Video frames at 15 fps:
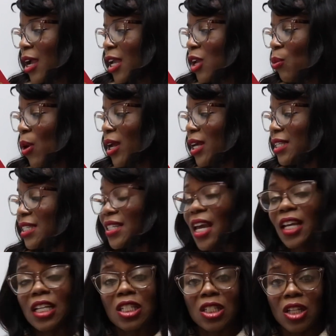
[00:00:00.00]
He wanted to take
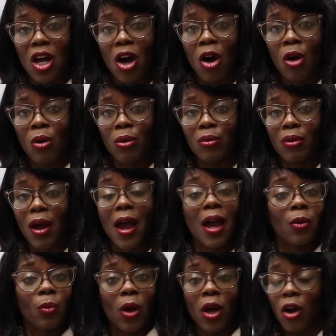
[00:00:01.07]
it slow,
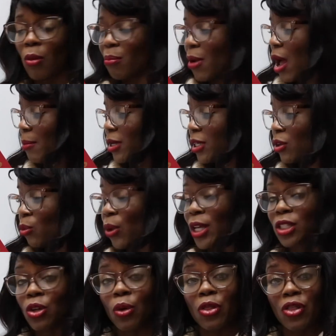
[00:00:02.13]
and well, her mama didn't raise
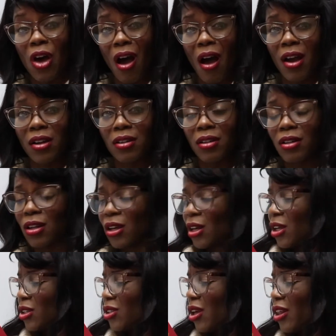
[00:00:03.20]
no thought,
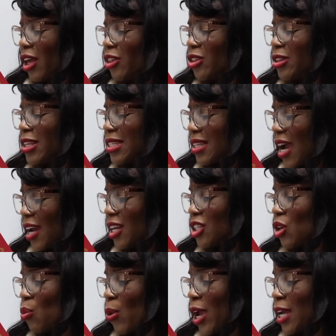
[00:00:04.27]
so they decided
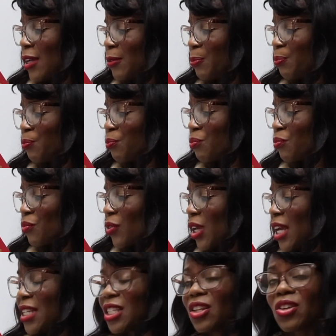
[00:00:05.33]
to wait
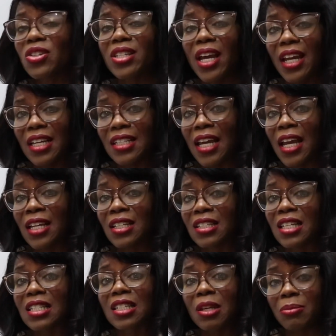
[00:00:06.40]
until their second date
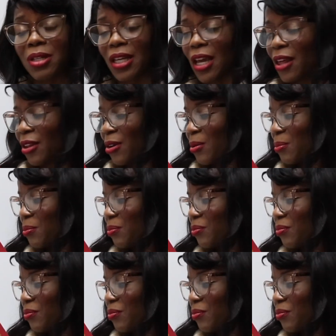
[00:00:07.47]
to sleep together.